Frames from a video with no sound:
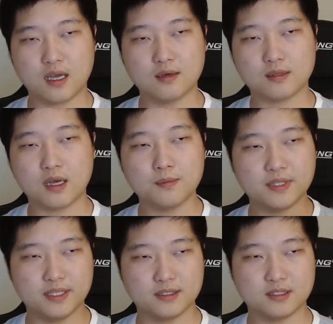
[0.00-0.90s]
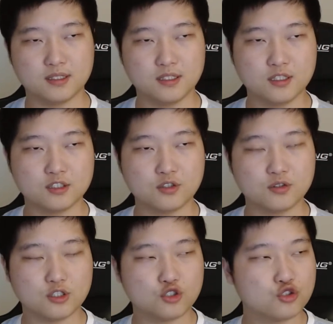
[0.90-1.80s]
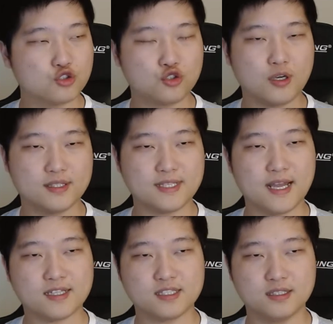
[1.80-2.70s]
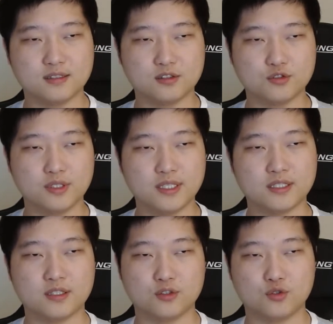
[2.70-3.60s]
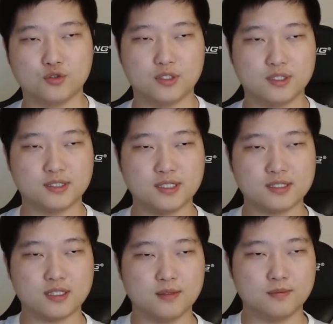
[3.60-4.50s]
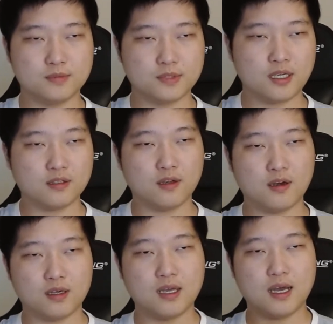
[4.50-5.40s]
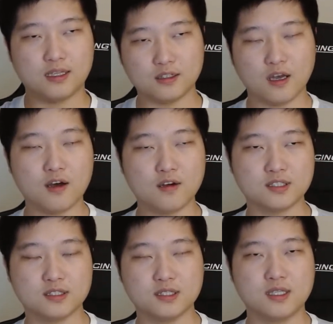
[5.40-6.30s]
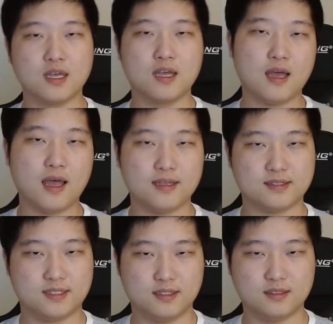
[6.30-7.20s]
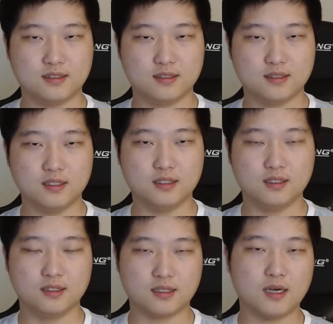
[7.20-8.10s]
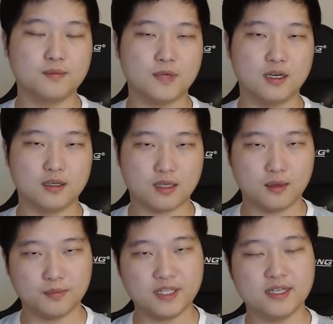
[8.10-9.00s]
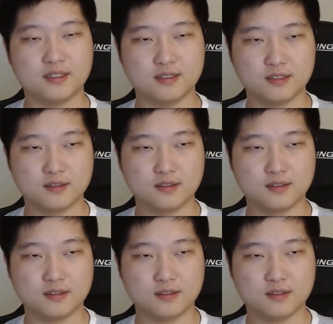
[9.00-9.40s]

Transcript: complete. So the transaction related to the system catalog are not asset complete,